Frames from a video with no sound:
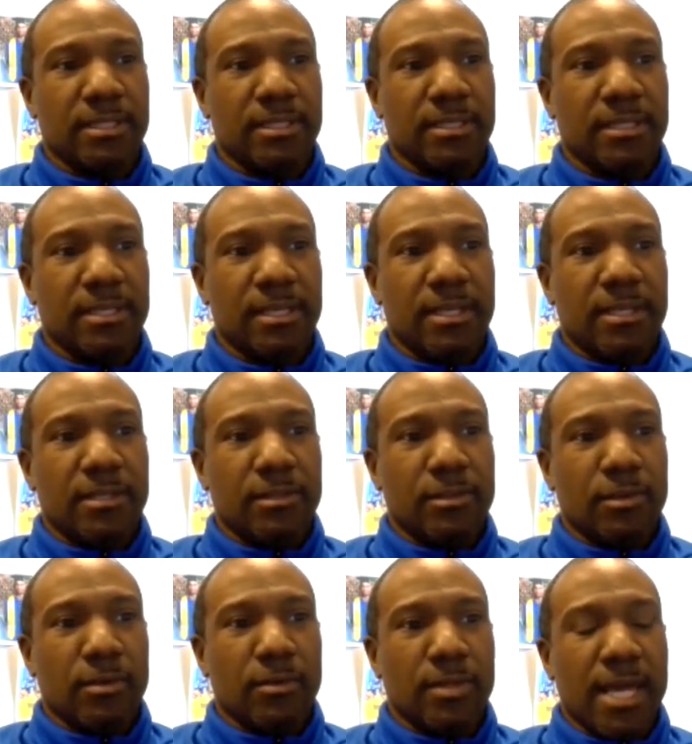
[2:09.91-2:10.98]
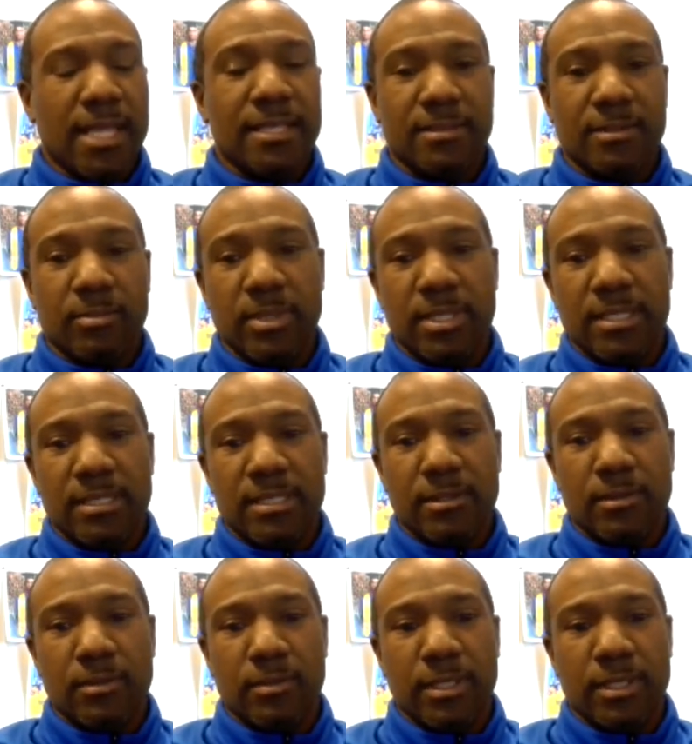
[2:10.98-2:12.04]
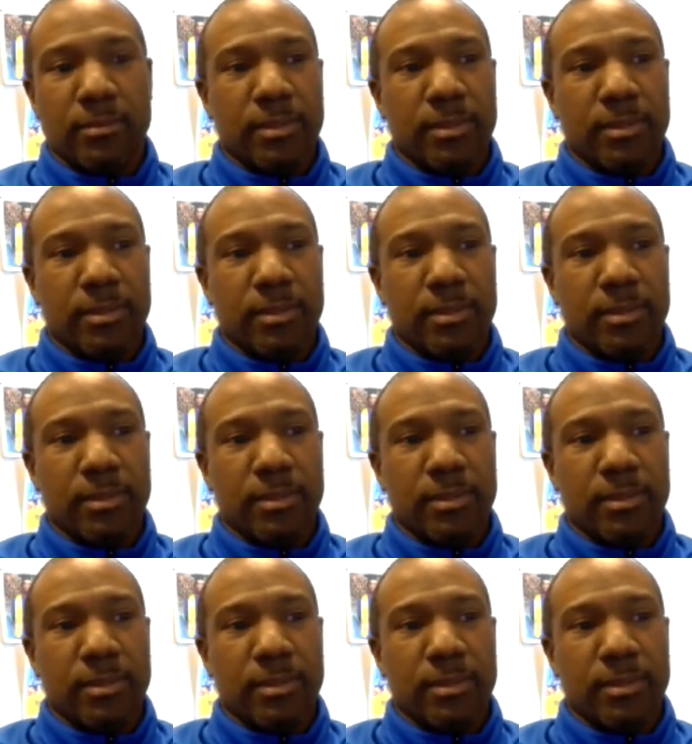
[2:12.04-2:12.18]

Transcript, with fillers: And, you know, that is a big deal with,